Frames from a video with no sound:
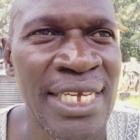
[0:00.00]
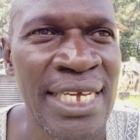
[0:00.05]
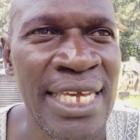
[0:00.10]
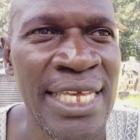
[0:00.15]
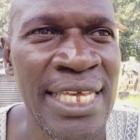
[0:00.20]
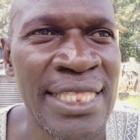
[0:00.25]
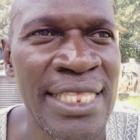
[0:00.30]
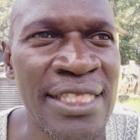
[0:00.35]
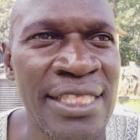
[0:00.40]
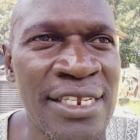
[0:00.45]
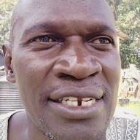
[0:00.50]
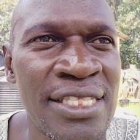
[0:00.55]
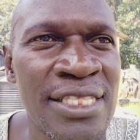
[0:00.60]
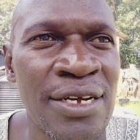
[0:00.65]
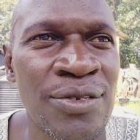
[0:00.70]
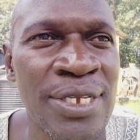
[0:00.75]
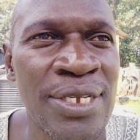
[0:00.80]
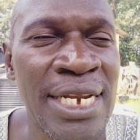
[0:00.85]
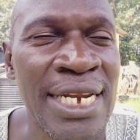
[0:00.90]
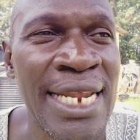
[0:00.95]
in the
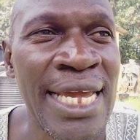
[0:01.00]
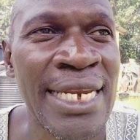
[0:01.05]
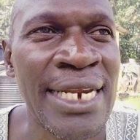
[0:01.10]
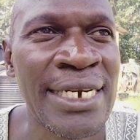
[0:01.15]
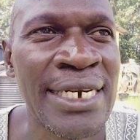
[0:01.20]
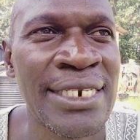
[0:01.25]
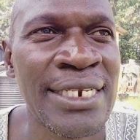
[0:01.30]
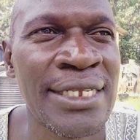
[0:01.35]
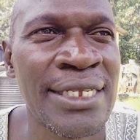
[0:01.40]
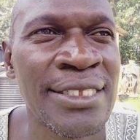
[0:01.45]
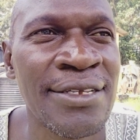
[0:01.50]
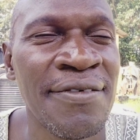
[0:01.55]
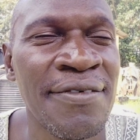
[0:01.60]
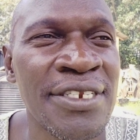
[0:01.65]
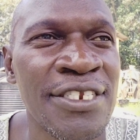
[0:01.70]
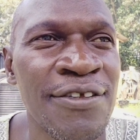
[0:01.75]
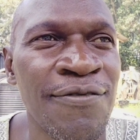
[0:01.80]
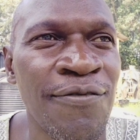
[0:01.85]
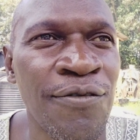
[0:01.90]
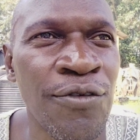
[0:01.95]

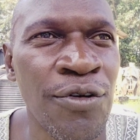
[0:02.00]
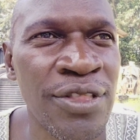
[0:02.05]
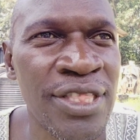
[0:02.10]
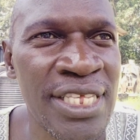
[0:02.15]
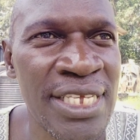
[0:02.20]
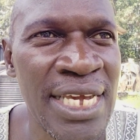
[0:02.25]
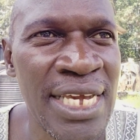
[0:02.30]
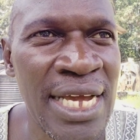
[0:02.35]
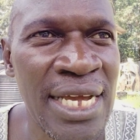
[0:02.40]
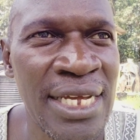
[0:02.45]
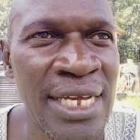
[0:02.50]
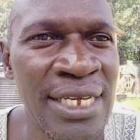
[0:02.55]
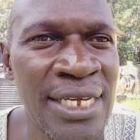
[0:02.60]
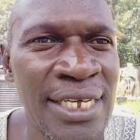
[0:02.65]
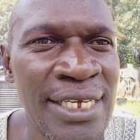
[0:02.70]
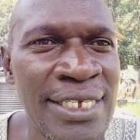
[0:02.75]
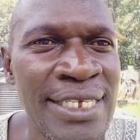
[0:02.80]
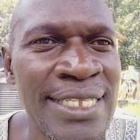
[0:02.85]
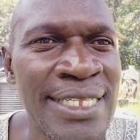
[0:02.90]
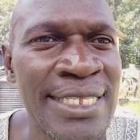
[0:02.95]
3974th year
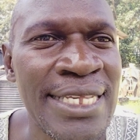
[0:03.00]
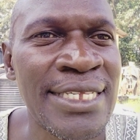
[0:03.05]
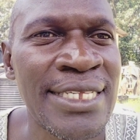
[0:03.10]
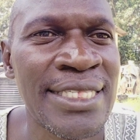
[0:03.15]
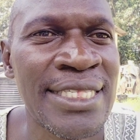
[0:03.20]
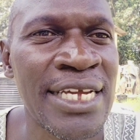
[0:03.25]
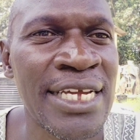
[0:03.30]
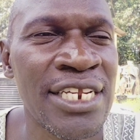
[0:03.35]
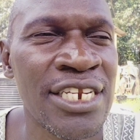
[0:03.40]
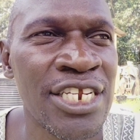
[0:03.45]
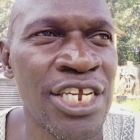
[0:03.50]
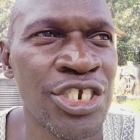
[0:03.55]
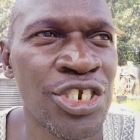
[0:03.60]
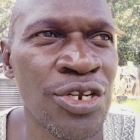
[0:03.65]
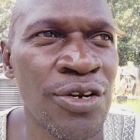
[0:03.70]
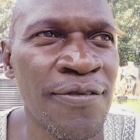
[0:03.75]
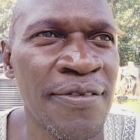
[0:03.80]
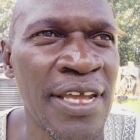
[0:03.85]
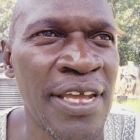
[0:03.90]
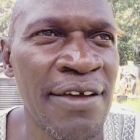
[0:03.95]
since the
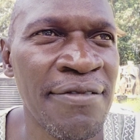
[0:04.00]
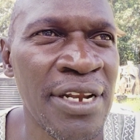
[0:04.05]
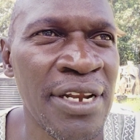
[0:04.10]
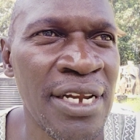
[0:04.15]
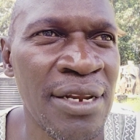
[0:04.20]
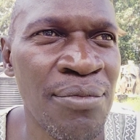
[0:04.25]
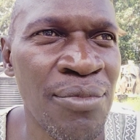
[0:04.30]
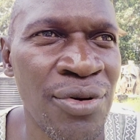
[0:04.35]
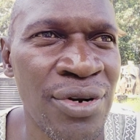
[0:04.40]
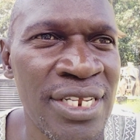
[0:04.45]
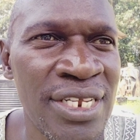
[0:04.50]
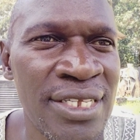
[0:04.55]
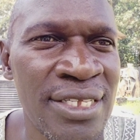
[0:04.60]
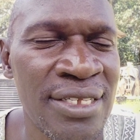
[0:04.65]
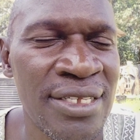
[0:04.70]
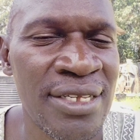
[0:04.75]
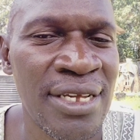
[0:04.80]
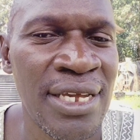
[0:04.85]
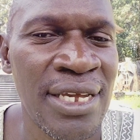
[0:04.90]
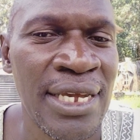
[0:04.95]
creation of the heavenly
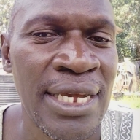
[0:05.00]
bodies.